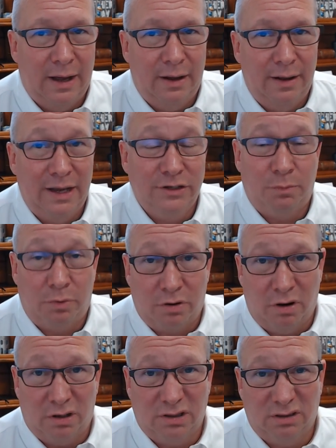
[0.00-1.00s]
As a
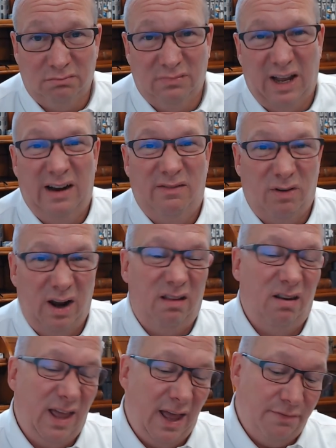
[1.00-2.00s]
precaution, I
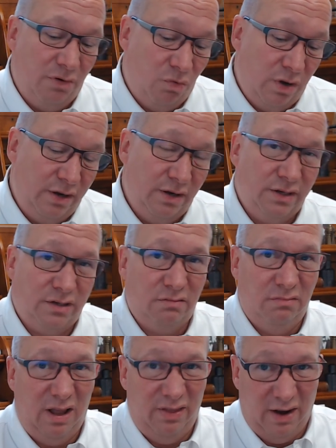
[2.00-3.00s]
frankly have it witnessed
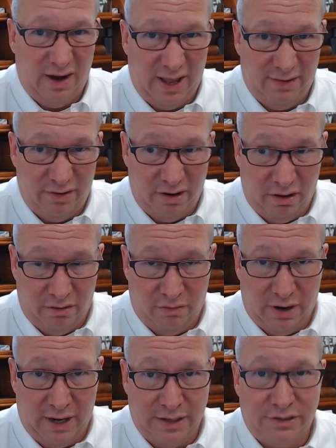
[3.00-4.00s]
and then I have it
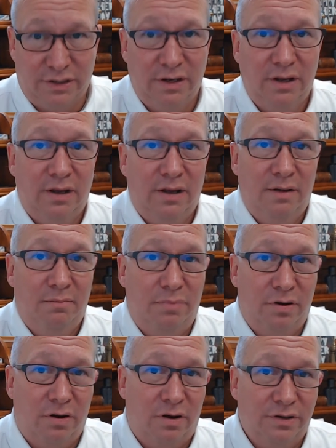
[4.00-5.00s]
notarized,
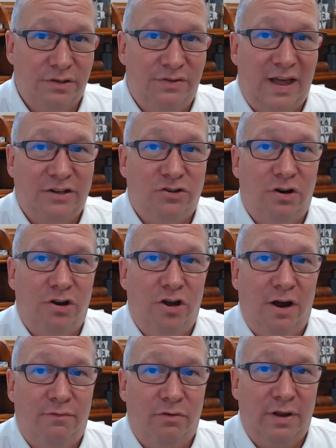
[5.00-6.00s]
because that's going to
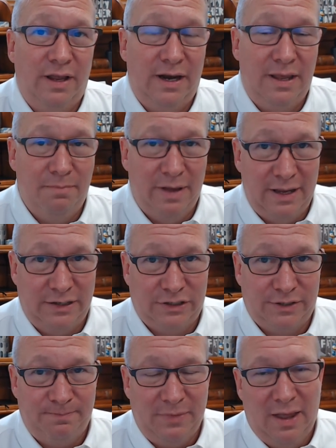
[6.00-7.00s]
cover any base.
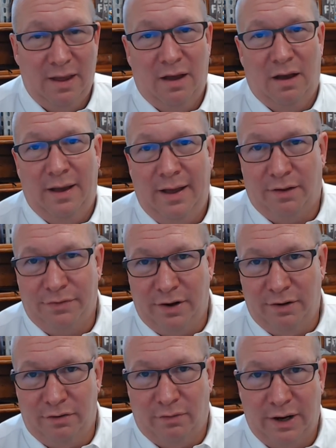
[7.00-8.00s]
Healthcare
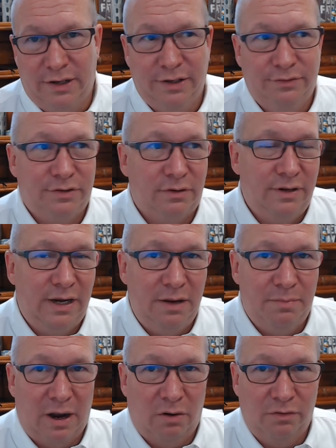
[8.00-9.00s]
directives and any
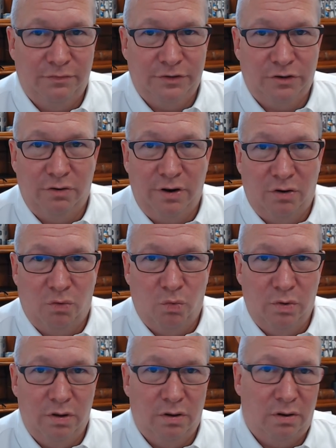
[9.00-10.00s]
power of attorney or
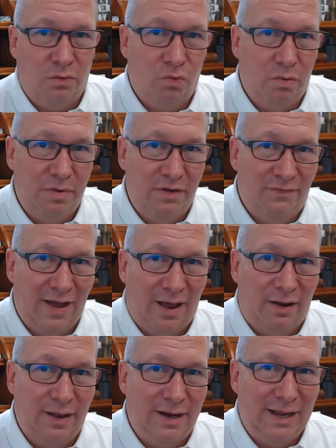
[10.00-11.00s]
will be
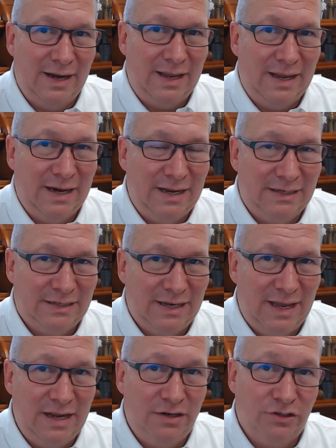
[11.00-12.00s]
valid in any
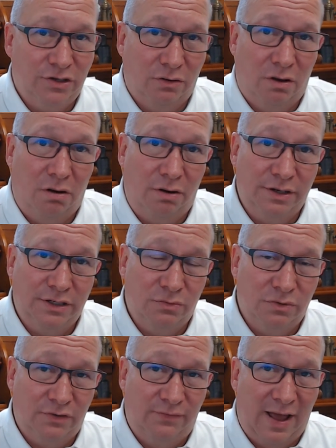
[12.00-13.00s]
state so long as it
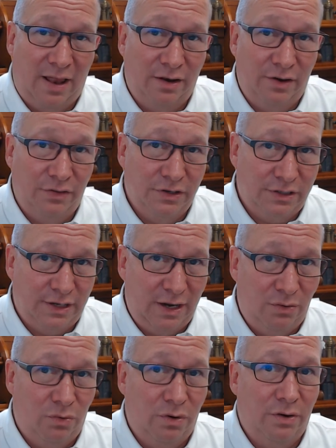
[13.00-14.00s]
was valid in the state
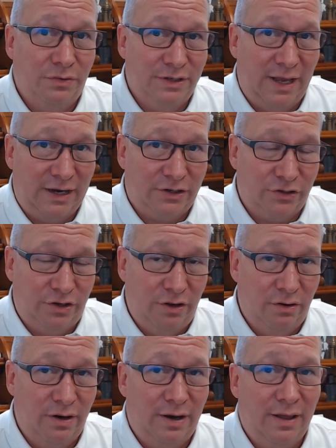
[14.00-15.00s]
where it was
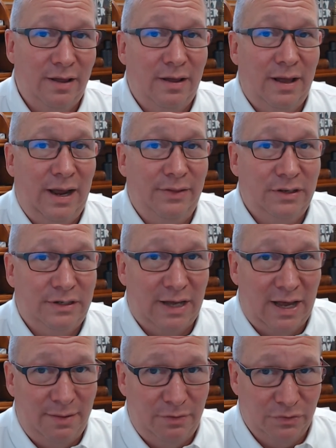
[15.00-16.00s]
executed at the
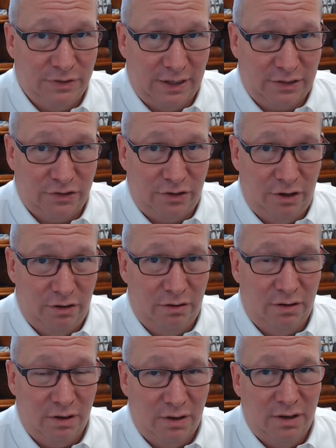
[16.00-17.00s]
time it was executed.
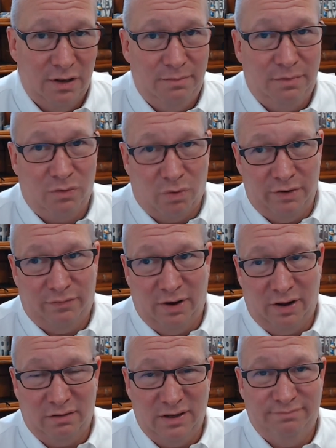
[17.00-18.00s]
But quite
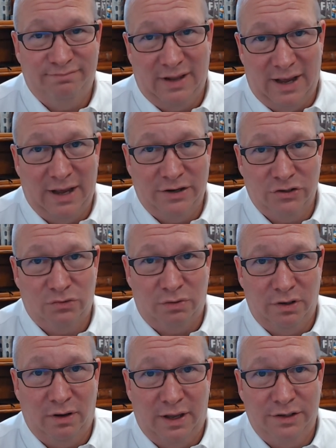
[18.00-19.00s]
frankly, I just really
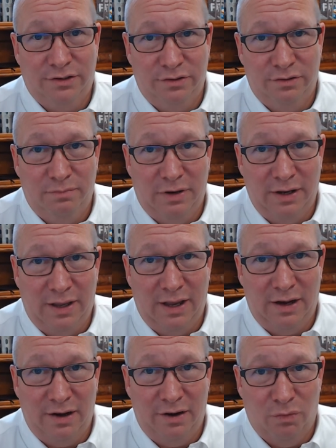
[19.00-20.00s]
like to mitigate
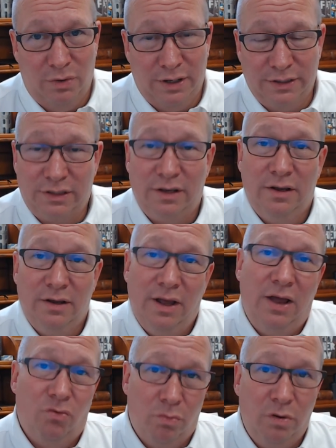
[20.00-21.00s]
any risk and
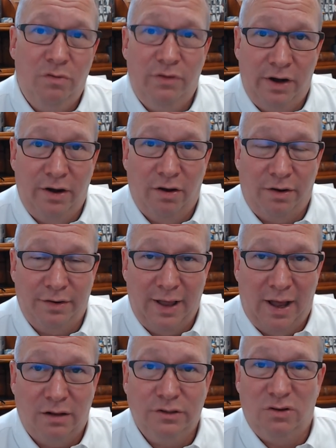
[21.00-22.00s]
remove any null
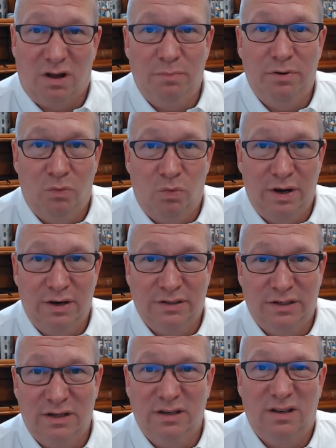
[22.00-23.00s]
doubt. So I'll put
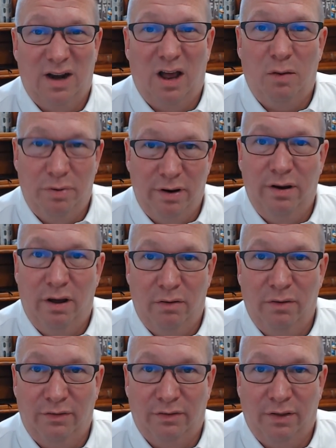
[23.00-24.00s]
witnesses and I'll put
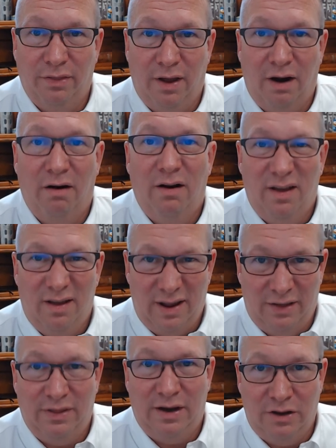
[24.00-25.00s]
notaries on there, and
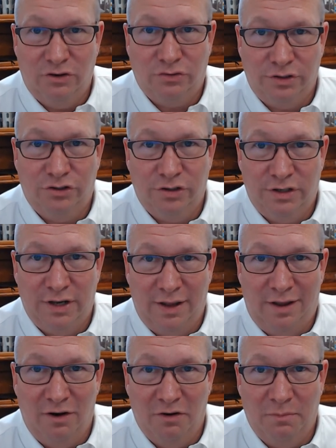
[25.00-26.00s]
that usually should take
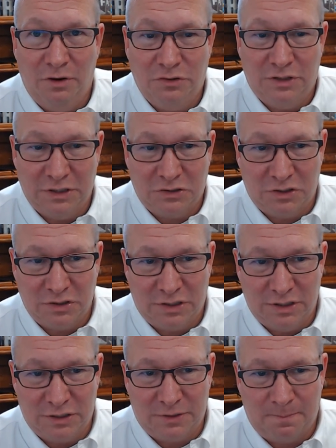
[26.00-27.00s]
care of most
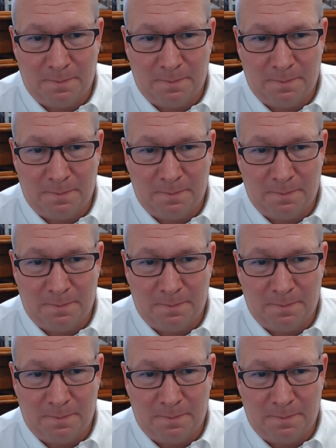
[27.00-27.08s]
instances.